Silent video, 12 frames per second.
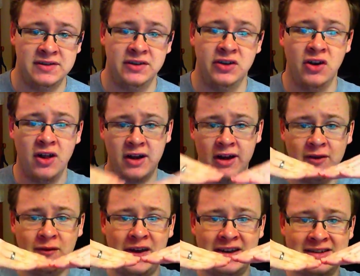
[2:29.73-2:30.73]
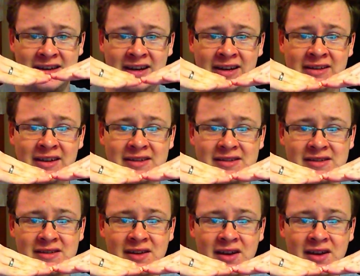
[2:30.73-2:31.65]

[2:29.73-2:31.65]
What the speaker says: and they're all kind of facing like this.